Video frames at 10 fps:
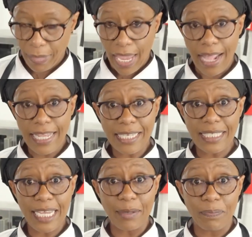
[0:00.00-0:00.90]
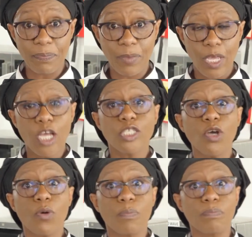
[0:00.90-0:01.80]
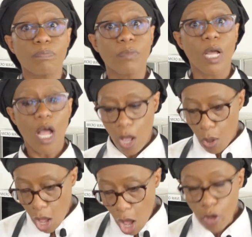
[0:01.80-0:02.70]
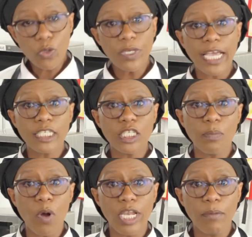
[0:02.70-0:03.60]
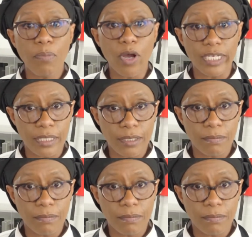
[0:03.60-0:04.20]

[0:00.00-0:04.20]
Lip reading: And that's it. So, how do we get to the boiling point?